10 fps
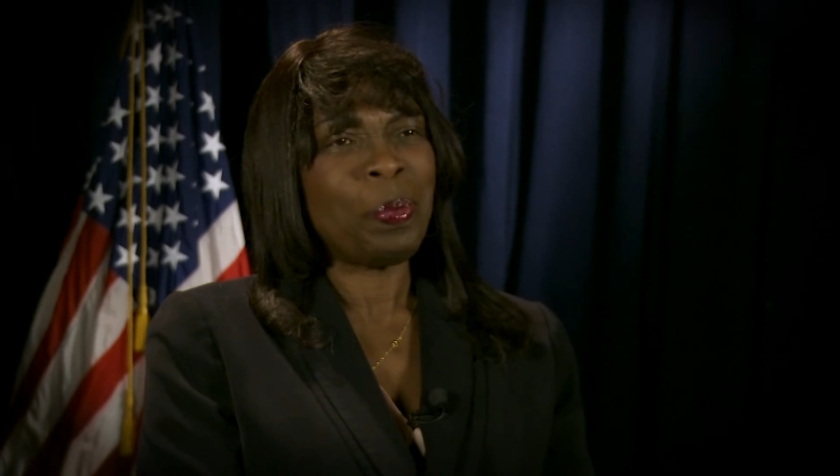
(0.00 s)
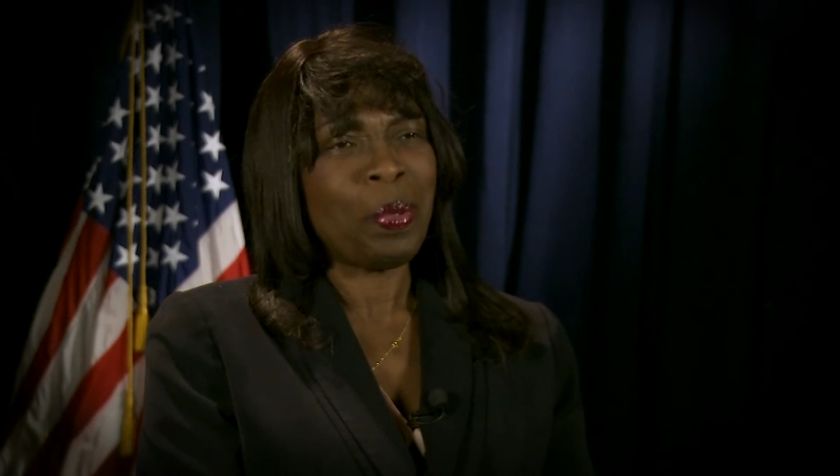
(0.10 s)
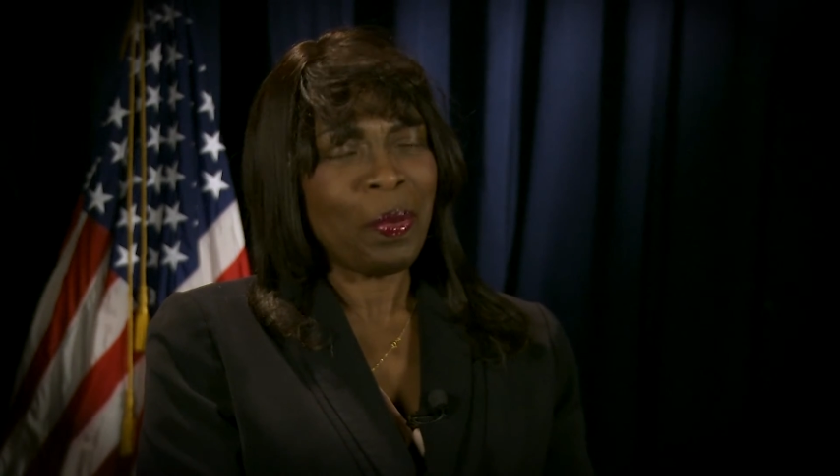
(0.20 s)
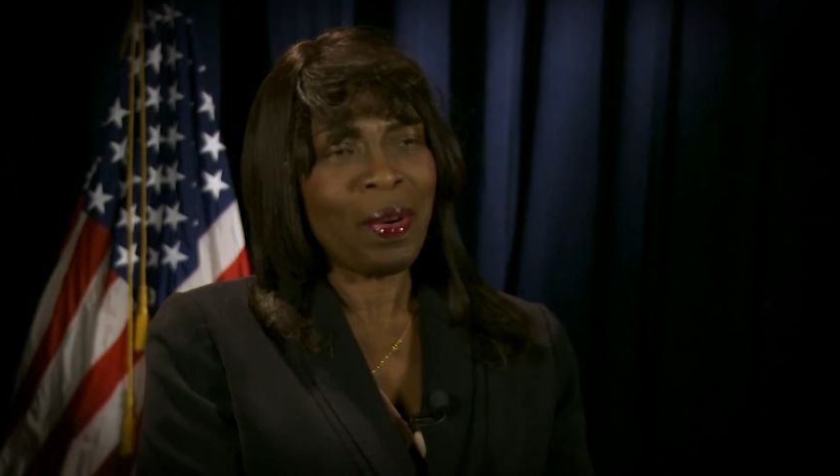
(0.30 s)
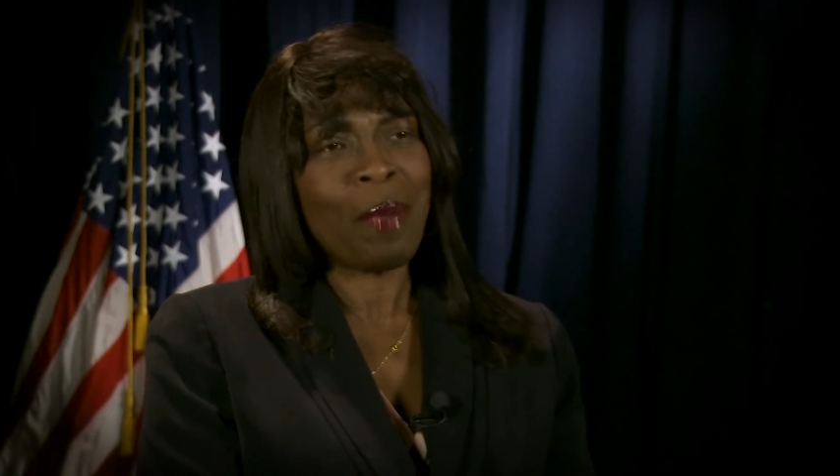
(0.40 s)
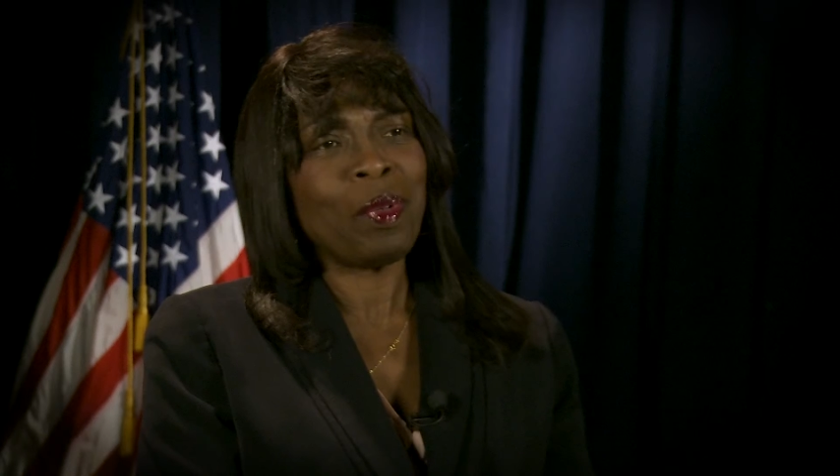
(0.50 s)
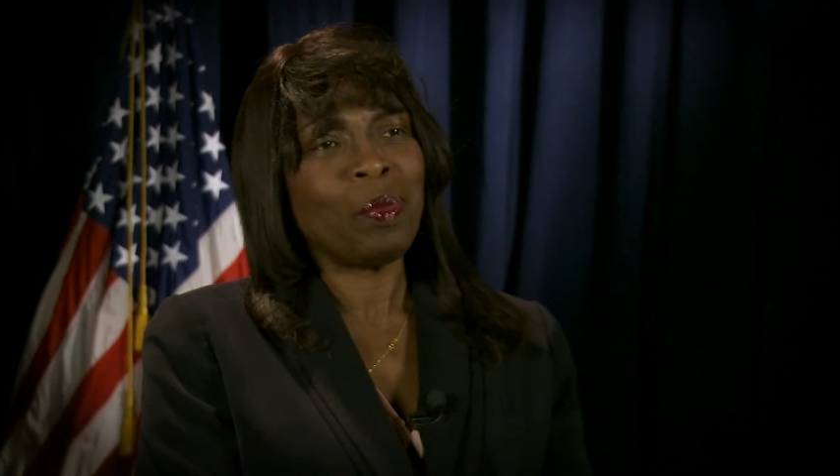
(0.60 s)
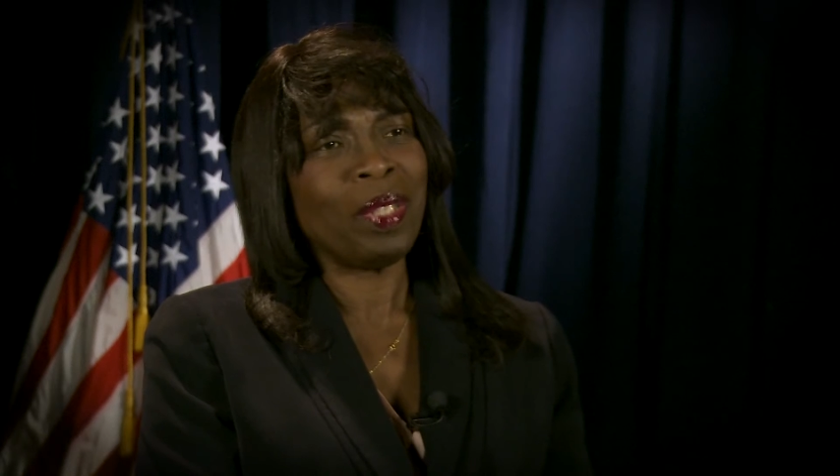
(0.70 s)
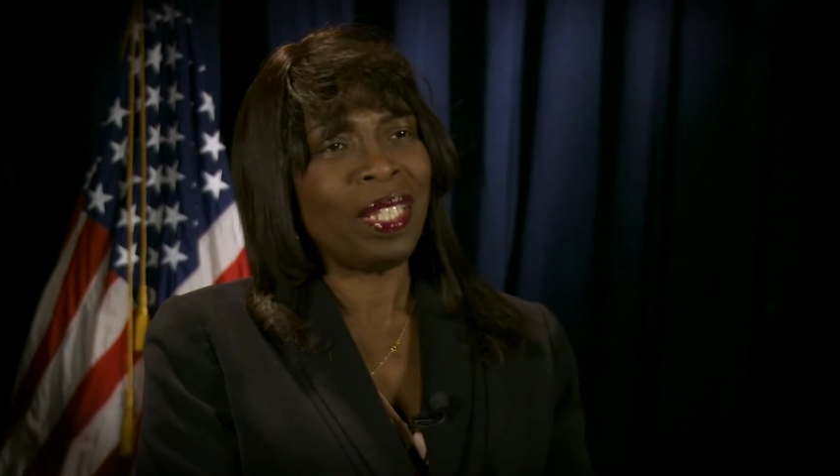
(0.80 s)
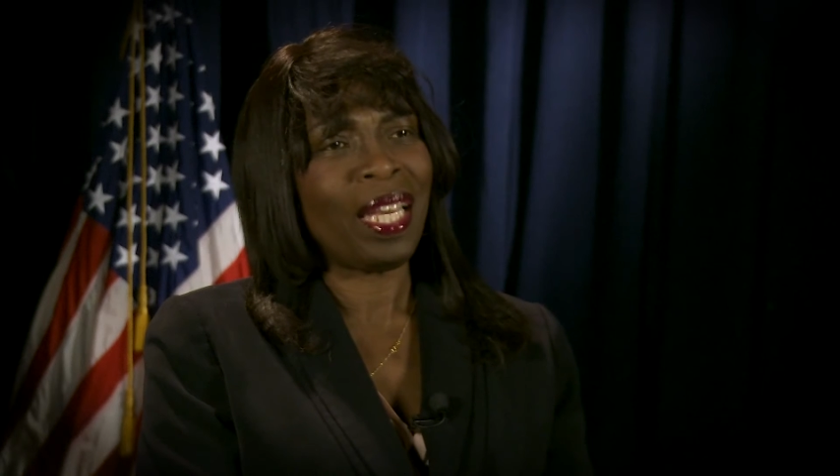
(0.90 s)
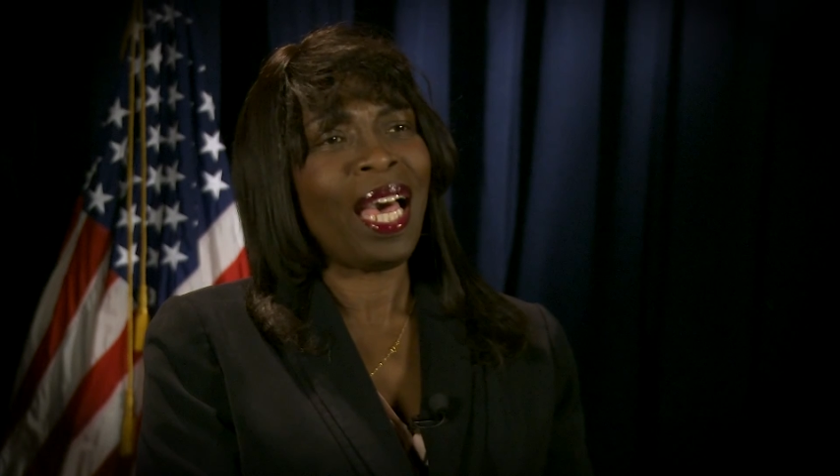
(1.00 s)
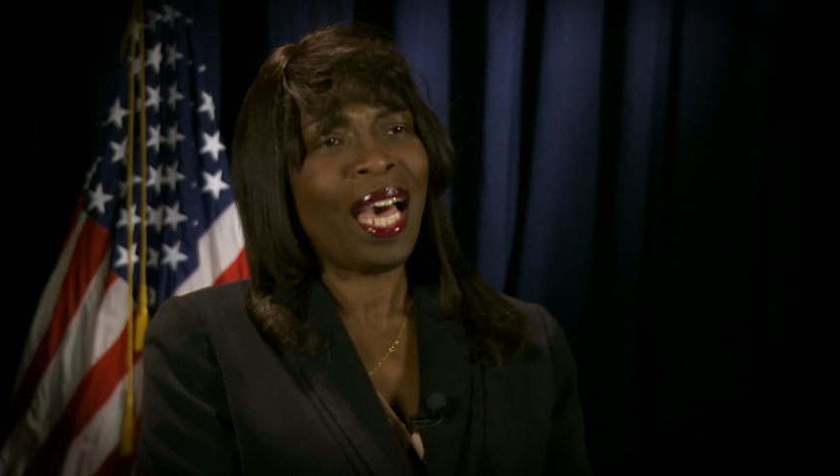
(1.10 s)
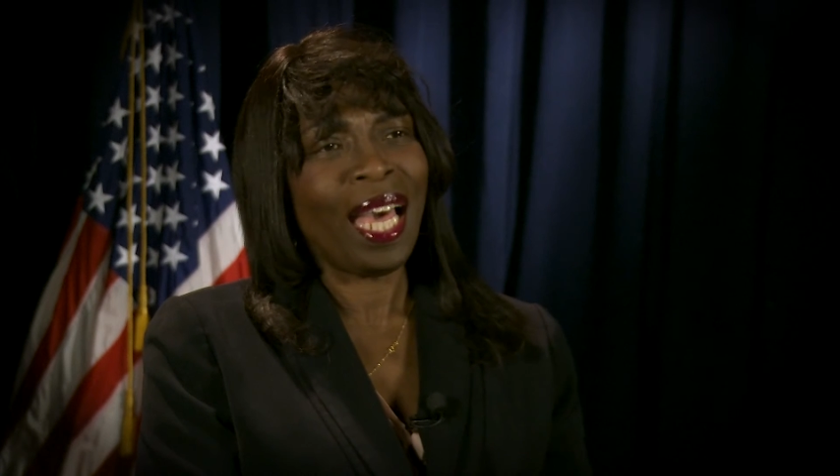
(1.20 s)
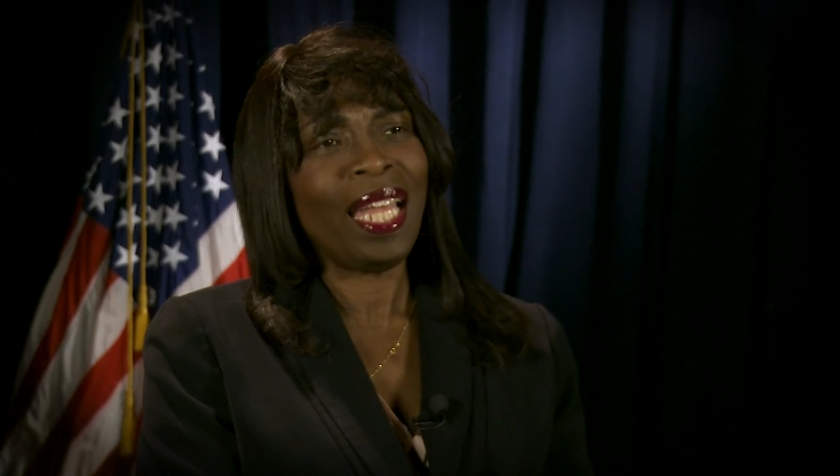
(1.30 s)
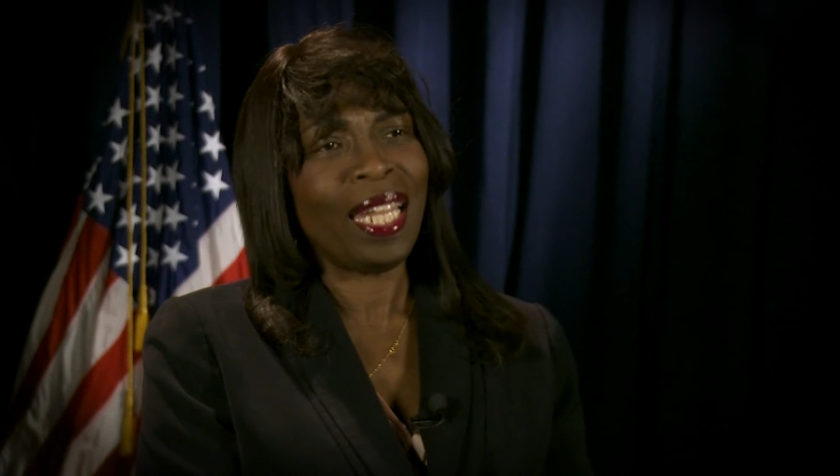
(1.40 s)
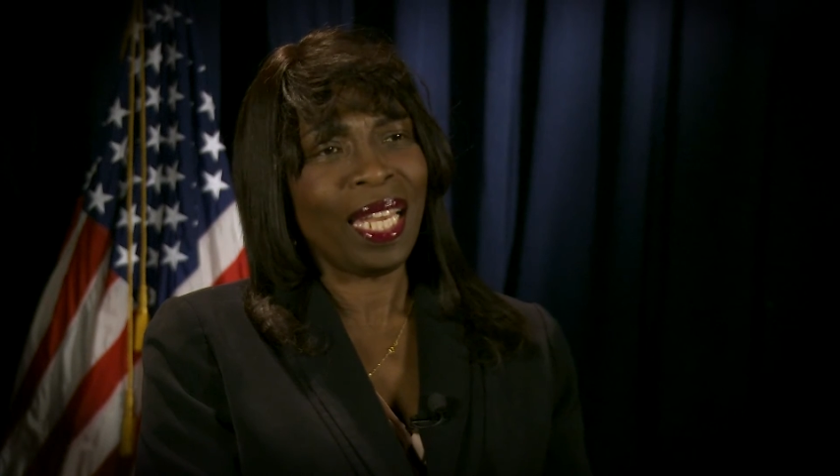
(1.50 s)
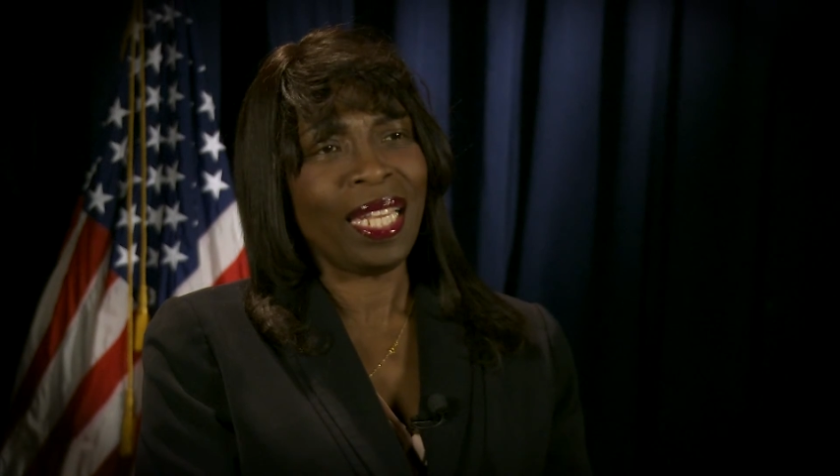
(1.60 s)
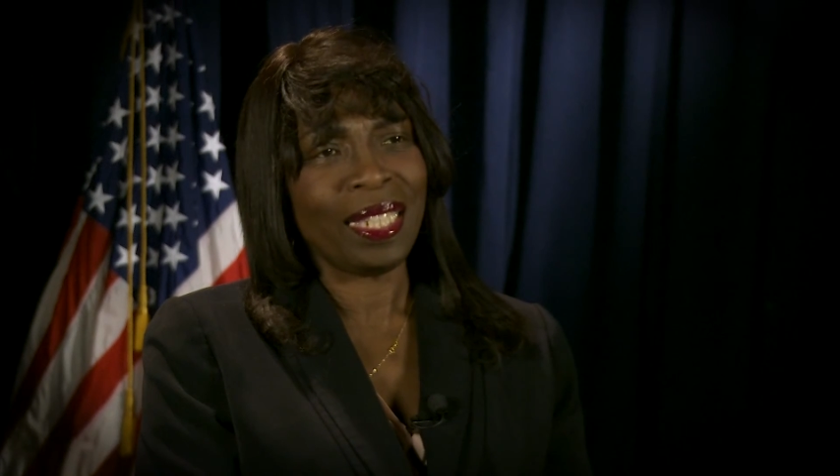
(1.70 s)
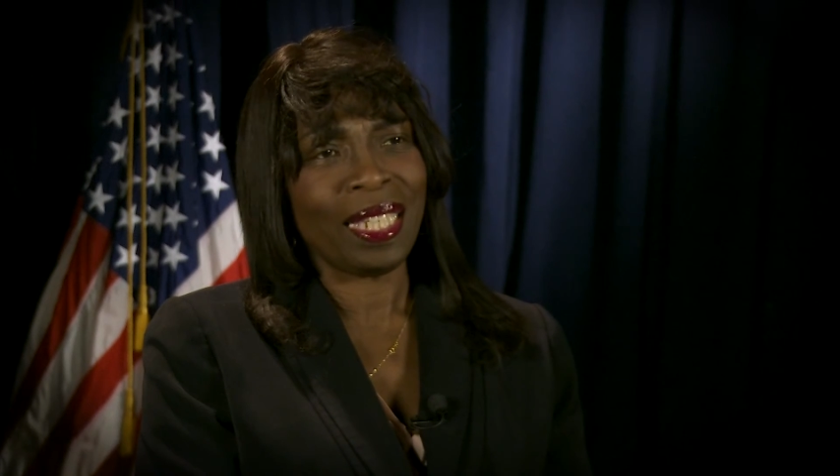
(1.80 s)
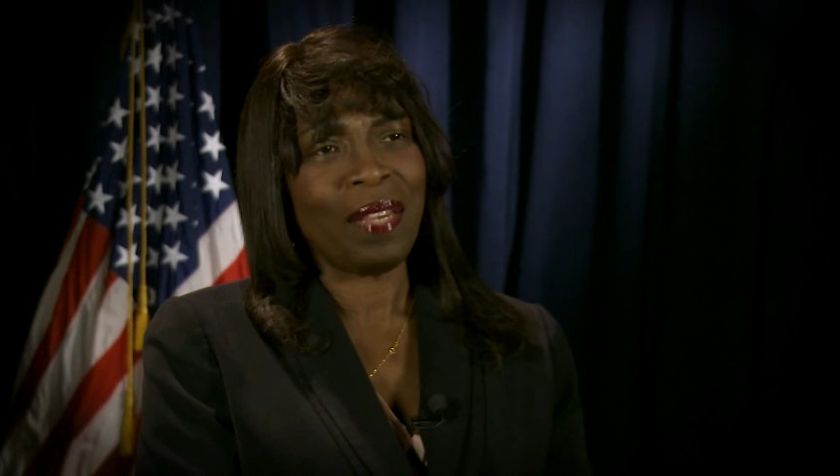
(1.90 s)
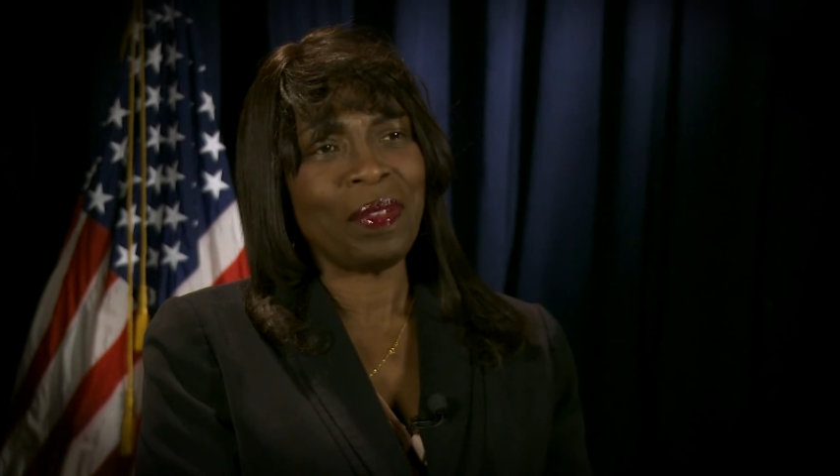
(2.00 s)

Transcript: probably the highlight, I